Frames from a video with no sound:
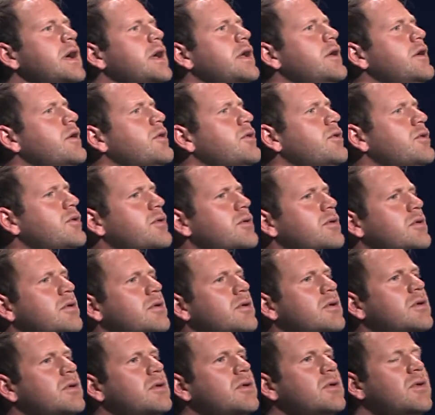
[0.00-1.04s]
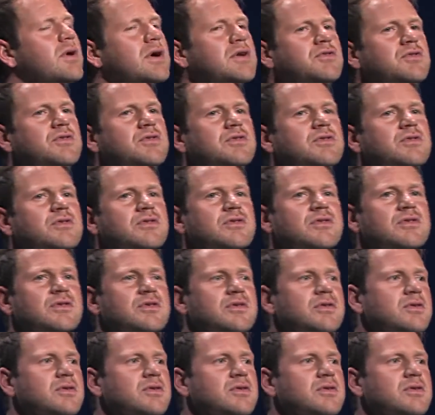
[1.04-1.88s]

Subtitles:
Any other questions?